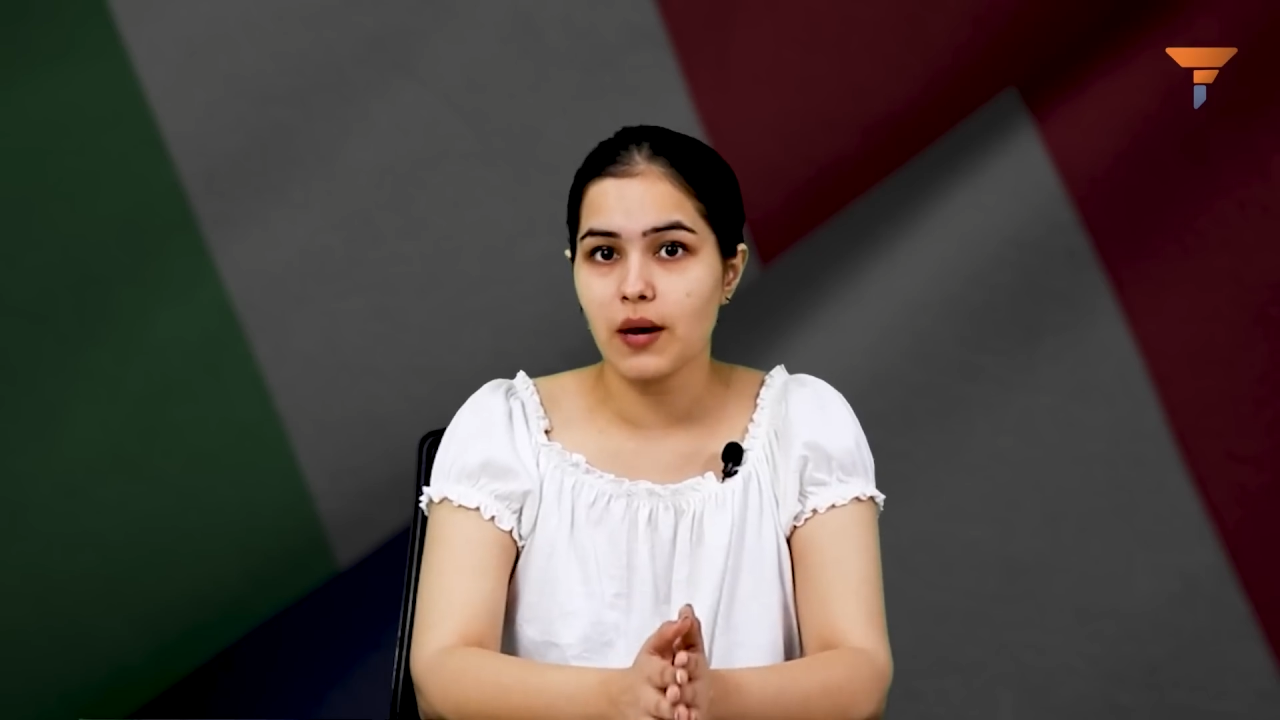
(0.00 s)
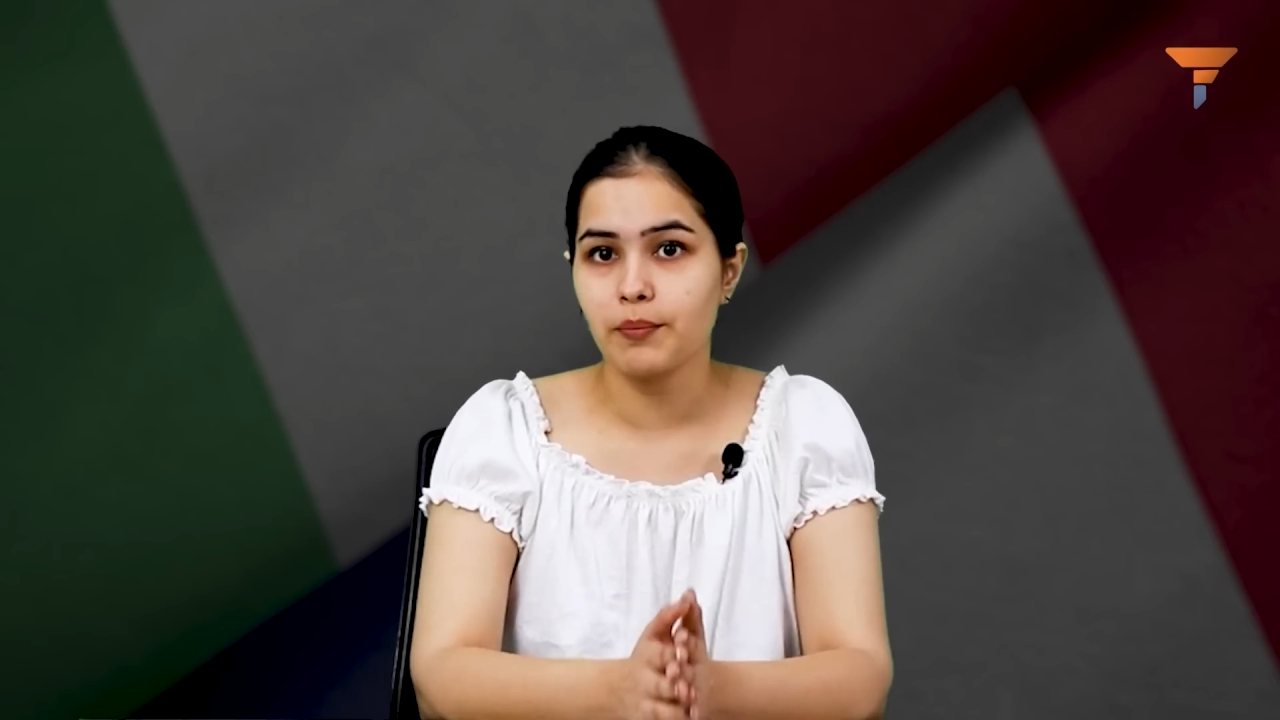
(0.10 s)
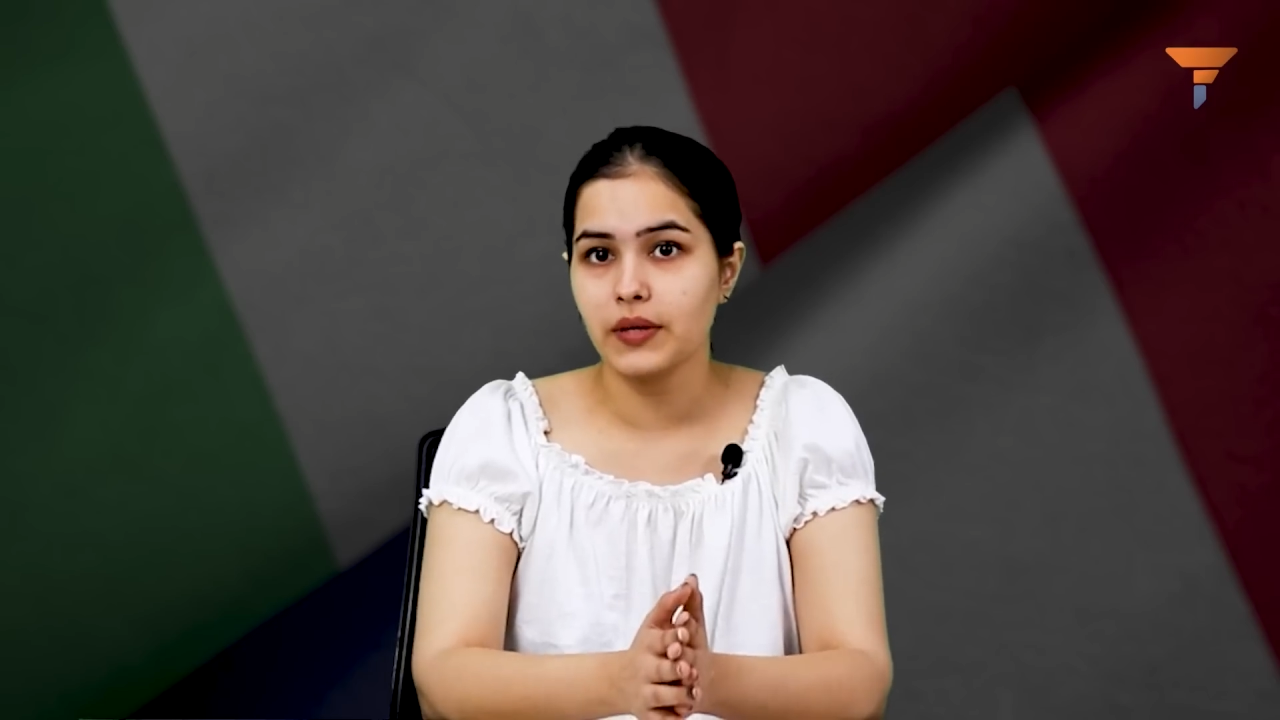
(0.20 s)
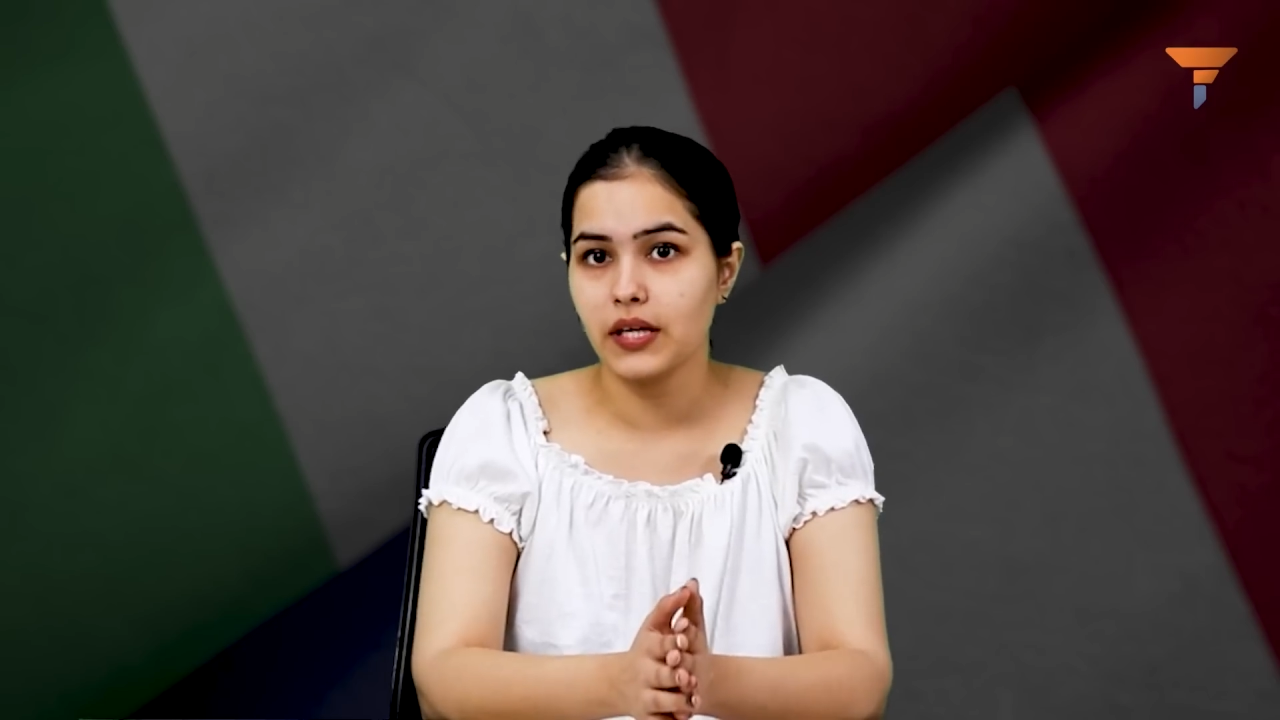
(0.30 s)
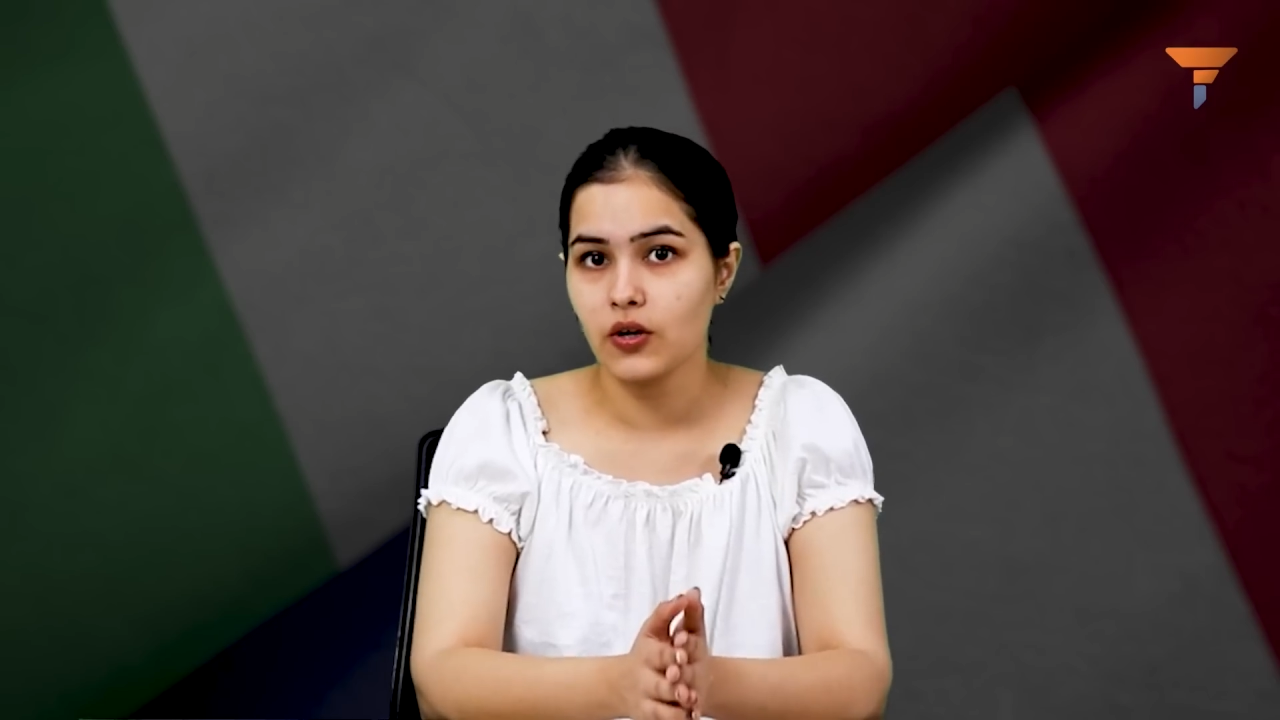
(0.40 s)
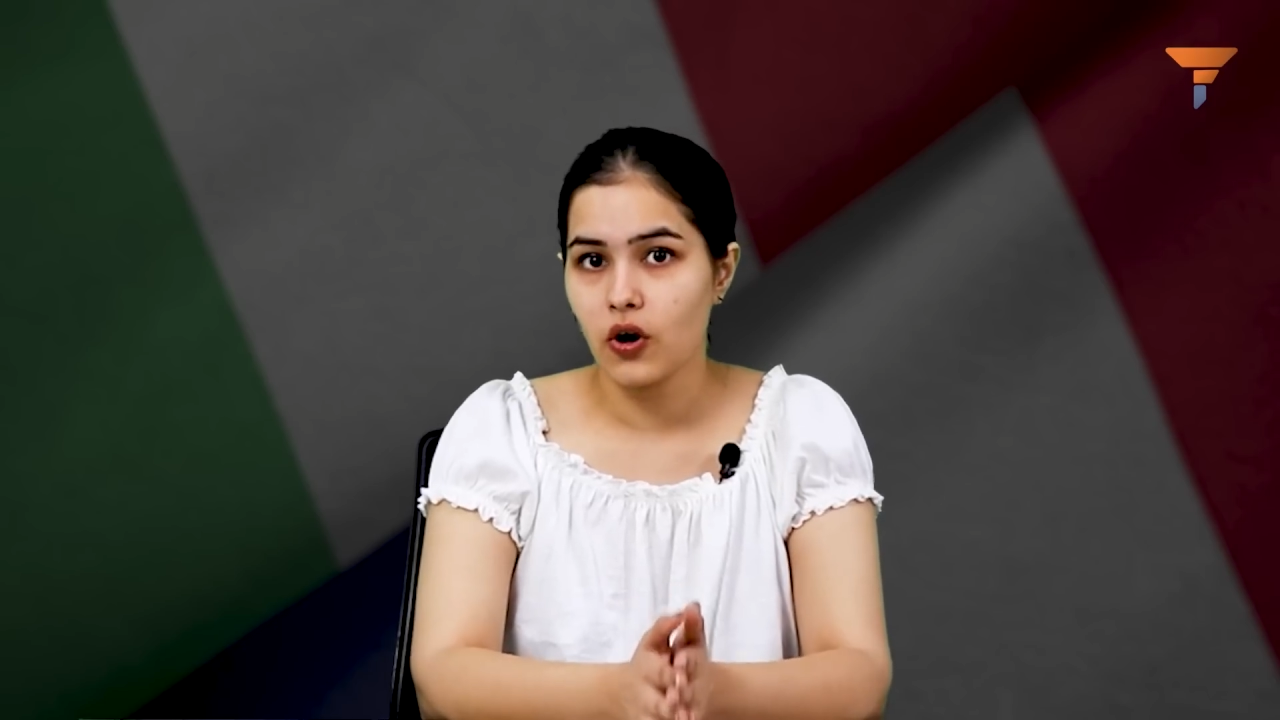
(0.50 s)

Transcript: company